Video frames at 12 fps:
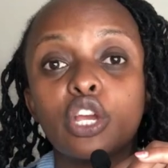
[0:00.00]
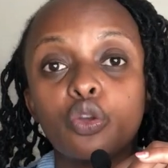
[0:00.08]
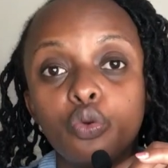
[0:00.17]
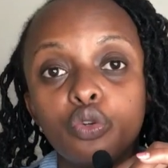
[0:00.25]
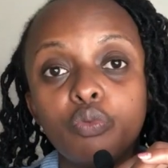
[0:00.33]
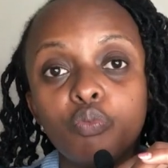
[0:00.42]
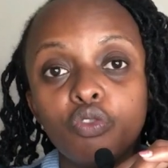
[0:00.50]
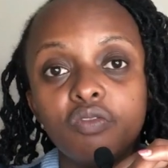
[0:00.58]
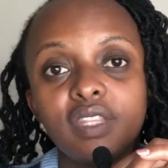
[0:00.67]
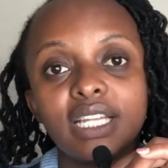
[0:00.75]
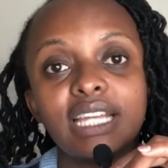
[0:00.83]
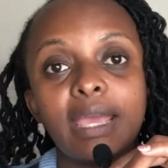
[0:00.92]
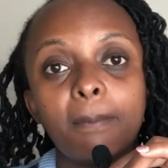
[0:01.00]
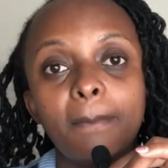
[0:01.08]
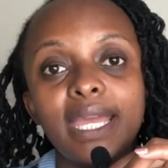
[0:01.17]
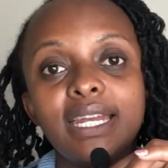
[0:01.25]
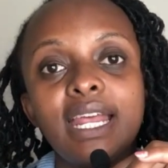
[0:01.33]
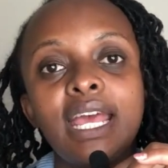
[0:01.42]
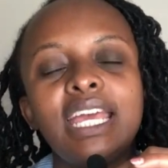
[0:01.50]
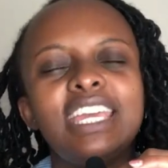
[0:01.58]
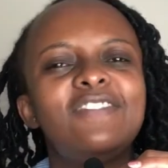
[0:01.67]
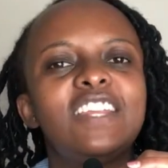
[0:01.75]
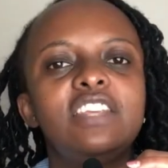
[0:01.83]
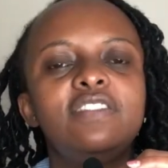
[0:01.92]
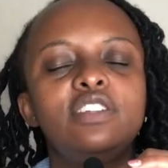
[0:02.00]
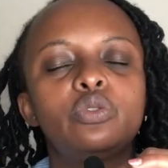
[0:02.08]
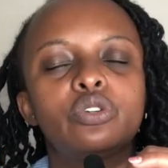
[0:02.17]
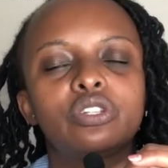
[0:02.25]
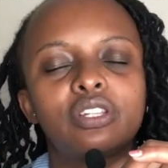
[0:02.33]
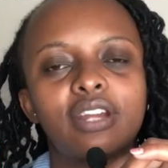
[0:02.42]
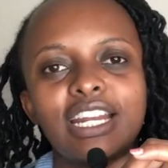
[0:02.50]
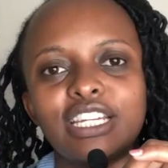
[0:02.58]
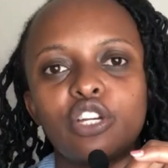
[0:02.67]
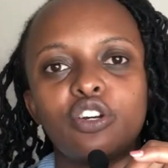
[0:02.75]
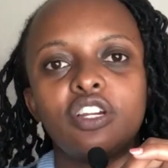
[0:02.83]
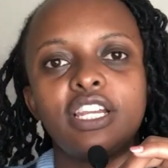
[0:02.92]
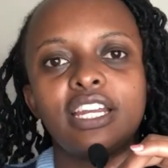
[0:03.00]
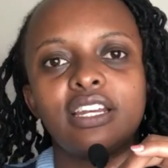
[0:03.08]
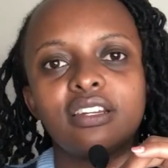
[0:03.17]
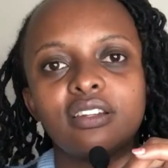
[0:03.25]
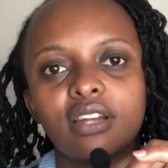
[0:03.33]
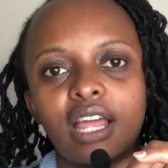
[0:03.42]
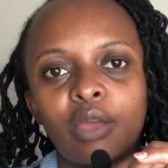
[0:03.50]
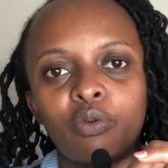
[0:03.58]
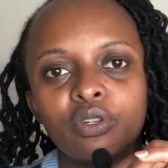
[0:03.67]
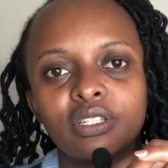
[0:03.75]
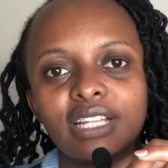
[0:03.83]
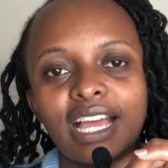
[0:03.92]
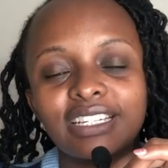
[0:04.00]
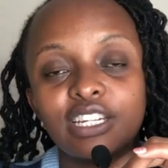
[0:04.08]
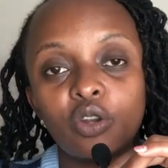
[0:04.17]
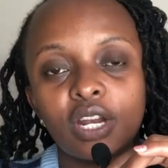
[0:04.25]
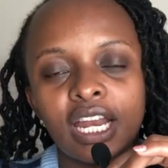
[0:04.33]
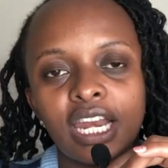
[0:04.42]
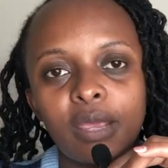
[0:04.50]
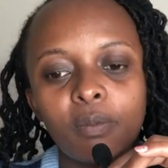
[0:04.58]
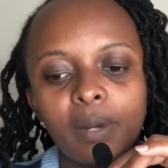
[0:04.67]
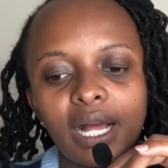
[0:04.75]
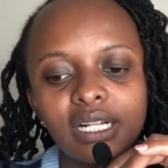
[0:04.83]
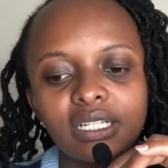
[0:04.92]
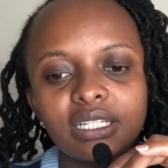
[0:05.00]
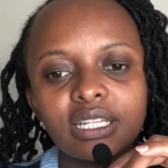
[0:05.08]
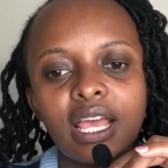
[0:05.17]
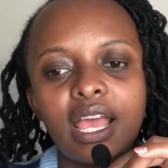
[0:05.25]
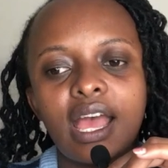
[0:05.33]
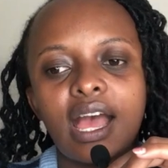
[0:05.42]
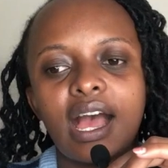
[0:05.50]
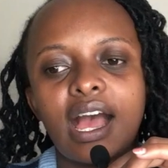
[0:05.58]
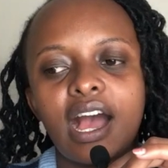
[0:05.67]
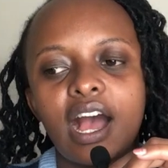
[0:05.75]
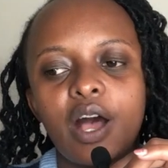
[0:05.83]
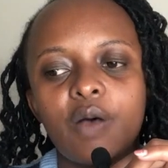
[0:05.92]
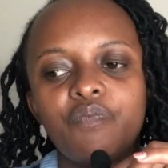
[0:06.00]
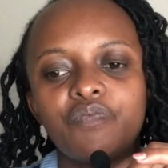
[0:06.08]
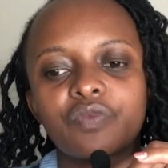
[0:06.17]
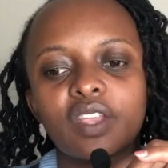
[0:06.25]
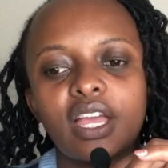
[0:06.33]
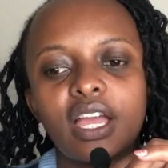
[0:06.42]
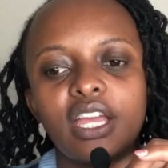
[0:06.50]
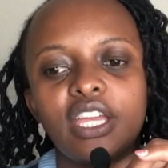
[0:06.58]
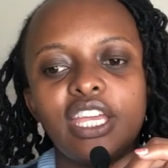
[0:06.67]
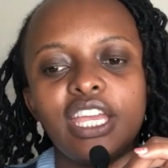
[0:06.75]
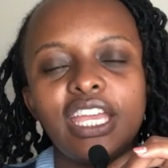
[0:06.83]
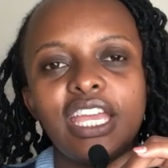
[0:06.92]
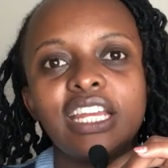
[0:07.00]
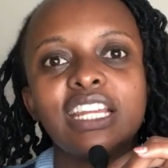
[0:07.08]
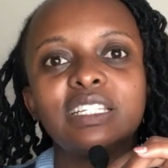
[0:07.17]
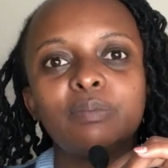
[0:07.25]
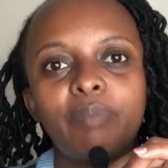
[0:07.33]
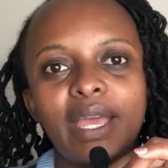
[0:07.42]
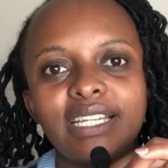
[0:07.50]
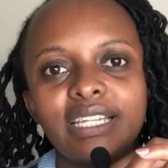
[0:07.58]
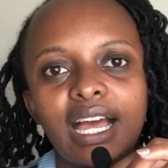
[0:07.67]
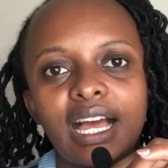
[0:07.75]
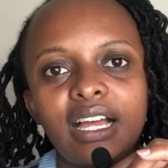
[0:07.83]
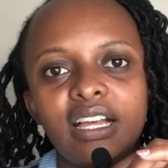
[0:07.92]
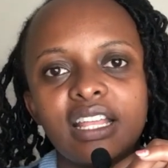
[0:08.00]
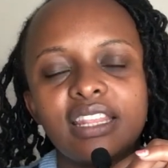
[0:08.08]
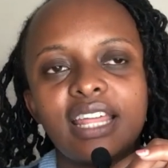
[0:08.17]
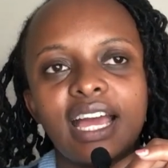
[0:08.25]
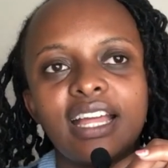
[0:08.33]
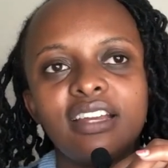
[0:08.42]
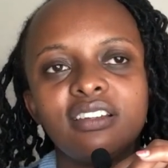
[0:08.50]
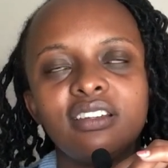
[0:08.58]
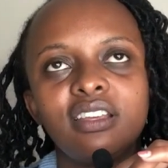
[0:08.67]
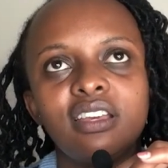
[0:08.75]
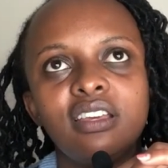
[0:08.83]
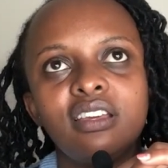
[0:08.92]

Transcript: good move that I made, even if it was radical and I was acting on an impulse. It is better than